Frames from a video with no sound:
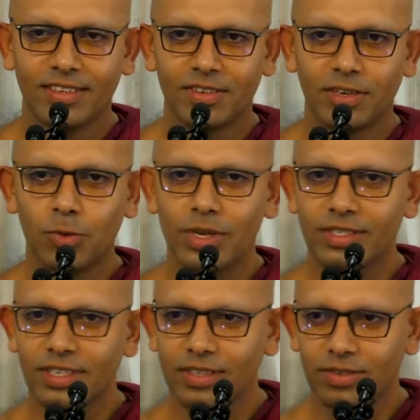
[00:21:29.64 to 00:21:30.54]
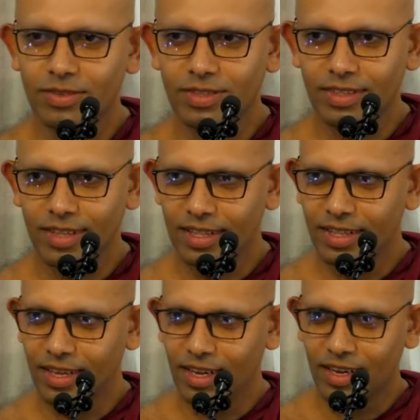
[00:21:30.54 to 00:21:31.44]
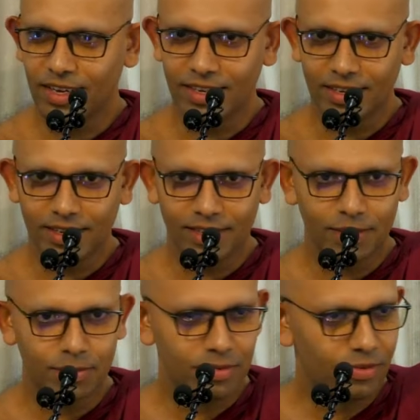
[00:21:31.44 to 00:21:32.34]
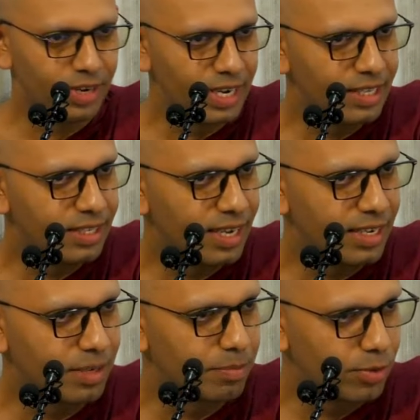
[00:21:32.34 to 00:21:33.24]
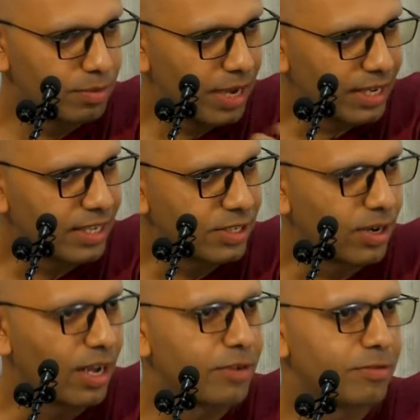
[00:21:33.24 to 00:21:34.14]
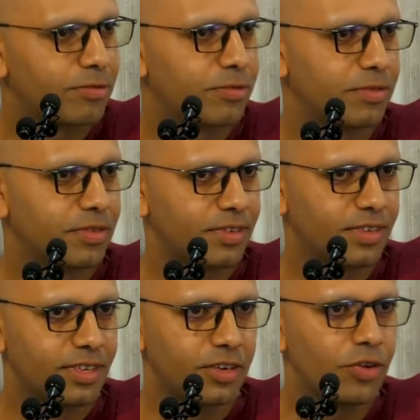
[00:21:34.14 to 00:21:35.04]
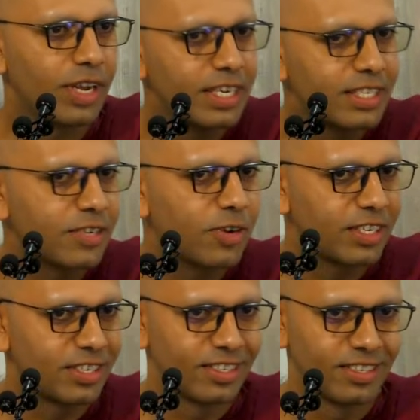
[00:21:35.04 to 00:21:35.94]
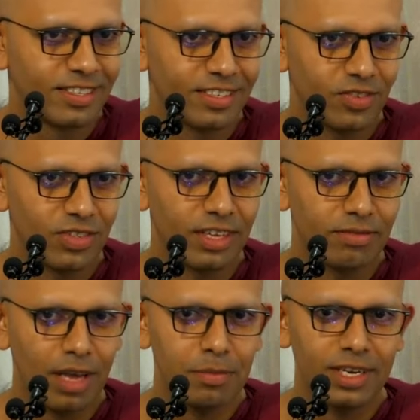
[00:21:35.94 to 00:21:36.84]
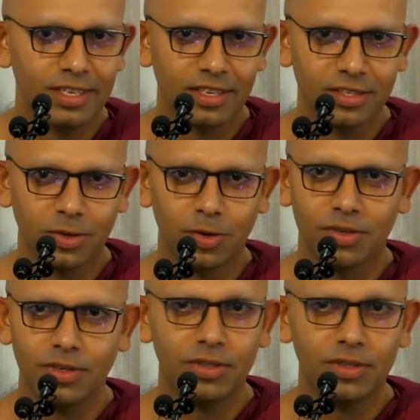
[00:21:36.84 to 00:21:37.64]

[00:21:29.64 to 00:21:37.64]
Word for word: requesting that they are reinstated, put back into life, reintegrated with their families and so on.